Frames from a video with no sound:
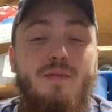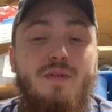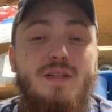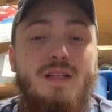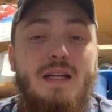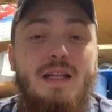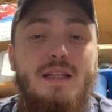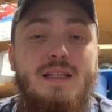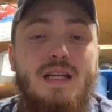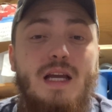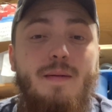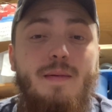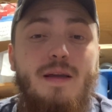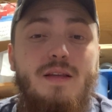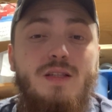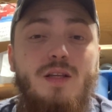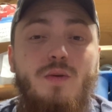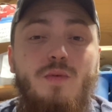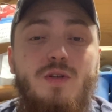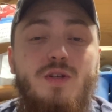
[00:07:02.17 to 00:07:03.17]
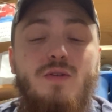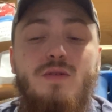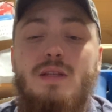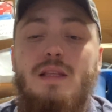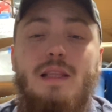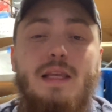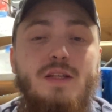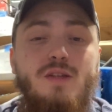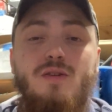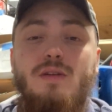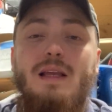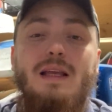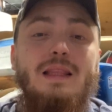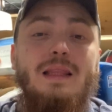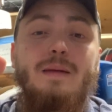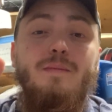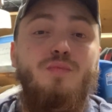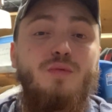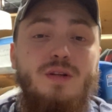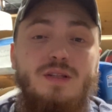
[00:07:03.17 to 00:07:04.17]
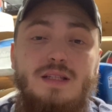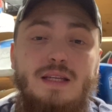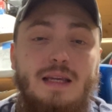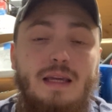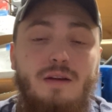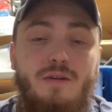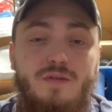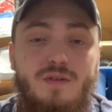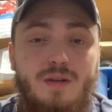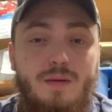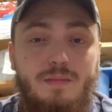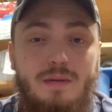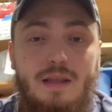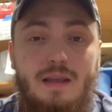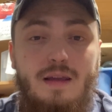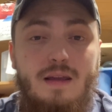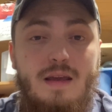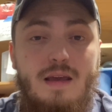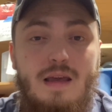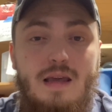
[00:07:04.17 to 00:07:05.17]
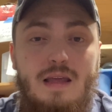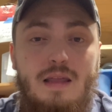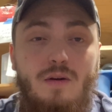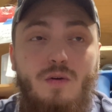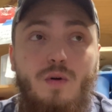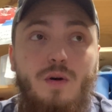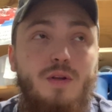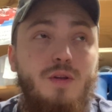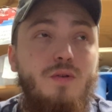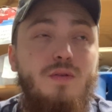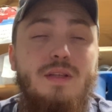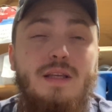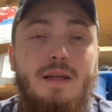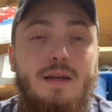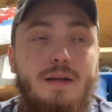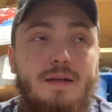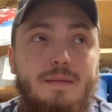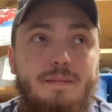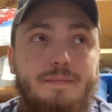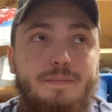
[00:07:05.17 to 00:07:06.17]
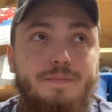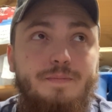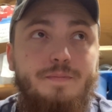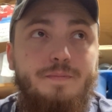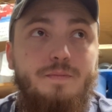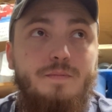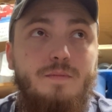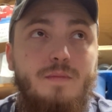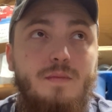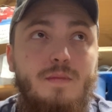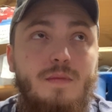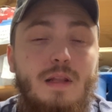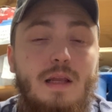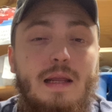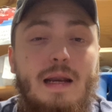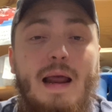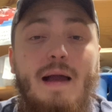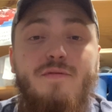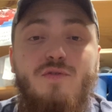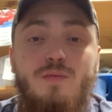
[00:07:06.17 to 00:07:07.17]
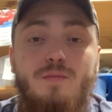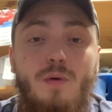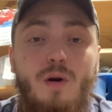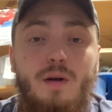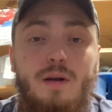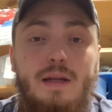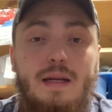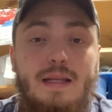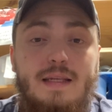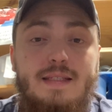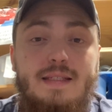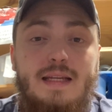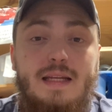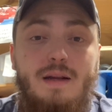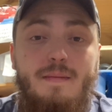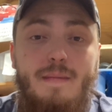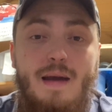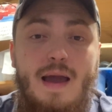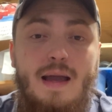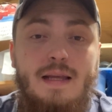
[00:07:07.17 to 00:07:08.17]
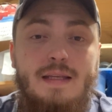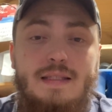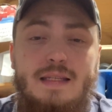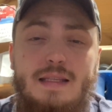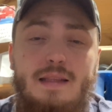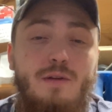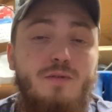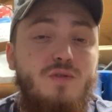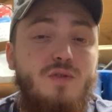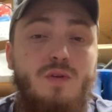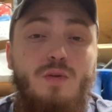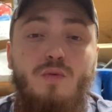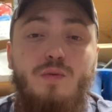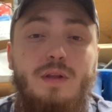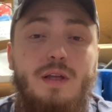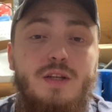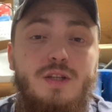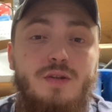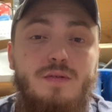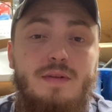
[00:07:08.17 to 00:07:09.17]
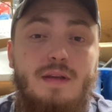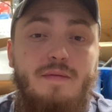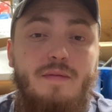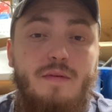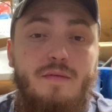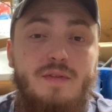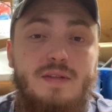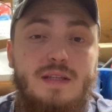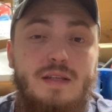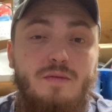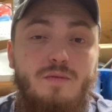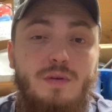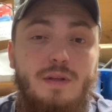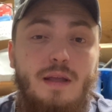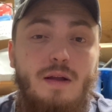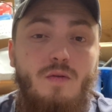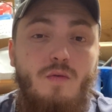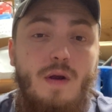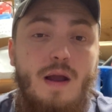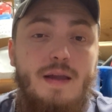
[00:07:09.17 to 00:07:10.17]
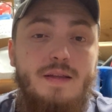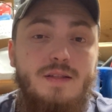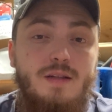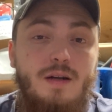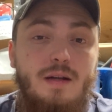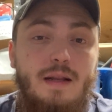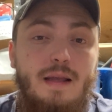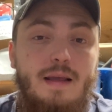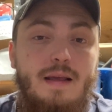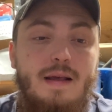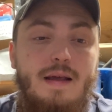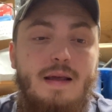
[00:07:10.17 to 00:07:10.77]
of the time it has no issues, unless you're like limp wristing it or something, or using an aftermarket extended magazine. Those are the only issues I've ever seen really arise on it.